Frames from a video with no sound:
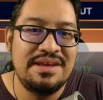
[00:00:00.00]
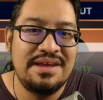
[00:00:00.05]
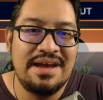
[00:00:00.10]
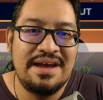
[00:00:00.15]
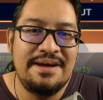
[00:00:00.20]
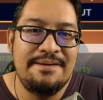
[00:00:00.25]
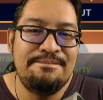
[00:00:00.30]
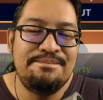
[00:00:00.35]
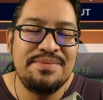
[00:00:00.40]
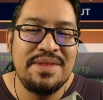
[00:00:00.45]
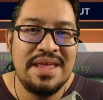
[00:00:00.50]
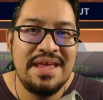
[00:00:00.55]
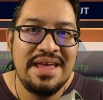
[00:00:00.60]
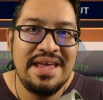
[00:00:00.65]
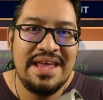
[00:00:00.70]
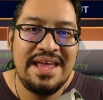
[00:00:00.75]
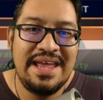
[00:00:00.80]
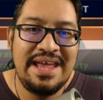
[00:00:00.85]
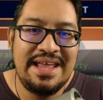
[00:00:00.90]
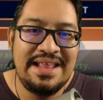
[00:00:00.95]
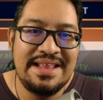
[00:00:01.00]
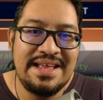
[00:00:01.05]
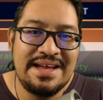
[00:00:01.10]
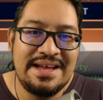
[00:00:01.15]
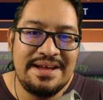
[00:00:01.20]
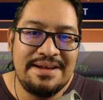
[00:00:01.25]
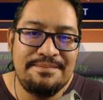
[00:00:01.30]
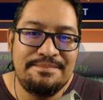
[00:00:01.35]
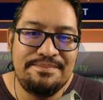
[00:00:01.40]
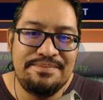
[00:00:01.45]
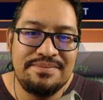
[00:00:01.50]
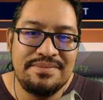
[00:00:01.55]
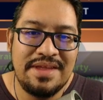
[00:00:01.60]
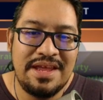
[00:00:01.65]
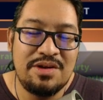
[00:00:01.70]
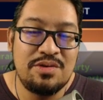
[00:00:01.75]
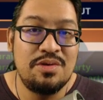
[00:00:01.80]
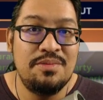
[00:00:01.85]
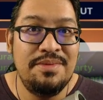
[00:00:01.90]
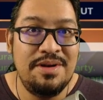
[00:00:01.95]
Um, in um,
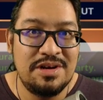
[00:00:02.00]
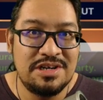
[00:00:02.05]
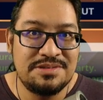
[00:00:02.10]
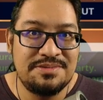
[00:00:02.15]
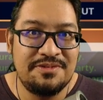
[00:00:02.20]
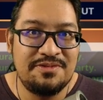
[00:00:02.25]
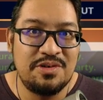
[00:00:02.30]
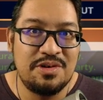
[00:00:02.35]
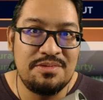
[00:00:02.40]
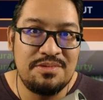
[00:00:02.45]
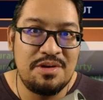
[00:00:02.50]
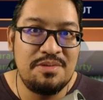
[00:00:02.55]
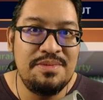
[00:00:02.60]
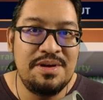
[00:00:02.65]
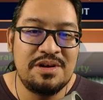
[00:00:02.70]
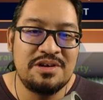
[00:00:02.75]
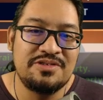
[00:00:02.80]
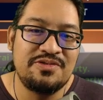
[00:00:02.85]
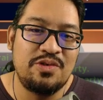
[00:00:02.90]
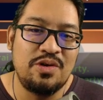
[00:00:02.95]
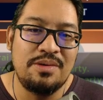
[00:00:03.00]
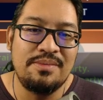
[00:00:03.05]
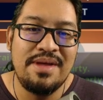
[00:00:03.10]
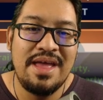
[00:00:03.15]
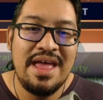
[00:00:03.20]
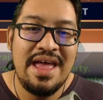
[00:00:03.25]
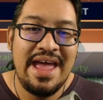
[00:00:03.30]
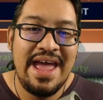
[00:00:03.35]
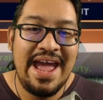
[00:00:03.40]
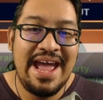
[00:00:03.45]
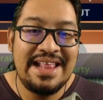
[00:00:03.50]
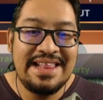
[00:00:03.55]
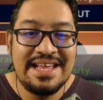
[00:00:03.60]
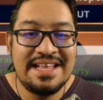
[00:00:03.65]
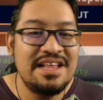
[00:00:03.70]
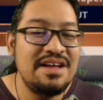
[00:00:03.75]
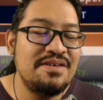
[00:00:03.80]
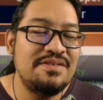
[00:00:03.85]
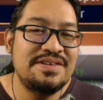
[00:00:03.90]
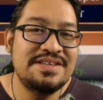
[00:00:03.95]
in Ramirez before Ramirez form, and
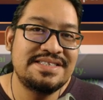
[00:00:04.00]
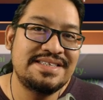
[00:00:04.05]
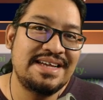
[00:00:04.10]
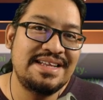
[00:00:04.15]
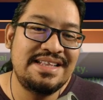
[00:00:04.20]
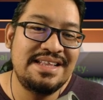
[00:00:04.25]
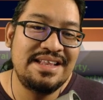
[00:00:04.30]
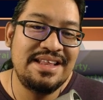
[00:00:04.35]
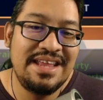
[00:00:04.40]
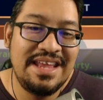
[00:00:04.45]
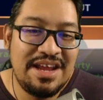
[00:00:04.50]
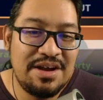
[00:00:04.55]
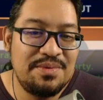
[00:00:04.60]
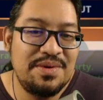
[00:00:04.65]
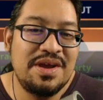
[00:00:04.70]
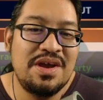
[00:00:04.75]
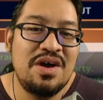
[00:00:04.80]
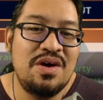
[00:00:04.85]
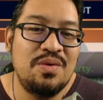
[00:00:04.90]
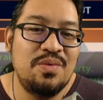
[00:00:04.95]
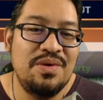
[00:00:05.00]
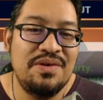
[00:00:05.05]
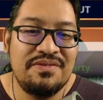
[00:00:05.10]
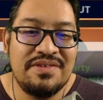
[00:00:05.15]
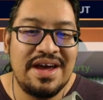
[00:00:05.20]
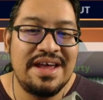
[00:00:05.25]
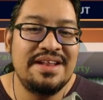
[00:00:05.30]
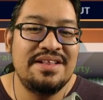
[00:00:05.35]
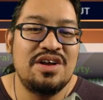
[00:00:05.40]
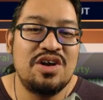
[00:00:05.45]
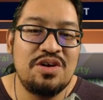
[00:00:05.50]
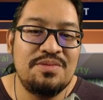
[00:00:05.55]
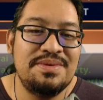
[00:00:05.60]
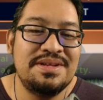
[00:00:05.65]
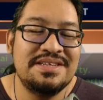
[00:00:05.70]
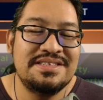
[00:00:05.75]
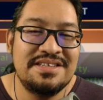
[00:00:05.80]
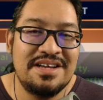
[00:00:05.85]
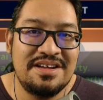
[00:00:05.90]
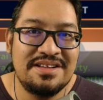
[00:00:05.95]
then all of a sudden here we go. We've got an urban
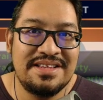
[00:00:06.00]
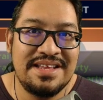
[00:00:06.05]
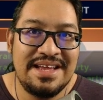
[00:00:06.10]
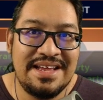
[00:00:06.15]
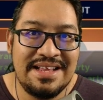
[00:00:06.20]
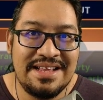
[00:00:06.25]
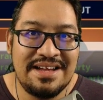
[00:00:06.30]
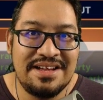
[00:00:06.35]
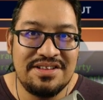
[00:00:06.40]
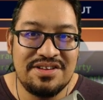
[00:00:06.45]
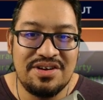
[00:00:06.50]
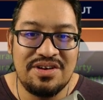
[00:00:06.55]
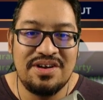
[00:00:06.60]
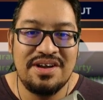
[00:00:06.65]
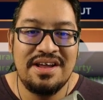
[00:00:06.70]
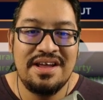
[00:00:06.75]
assault headhunter,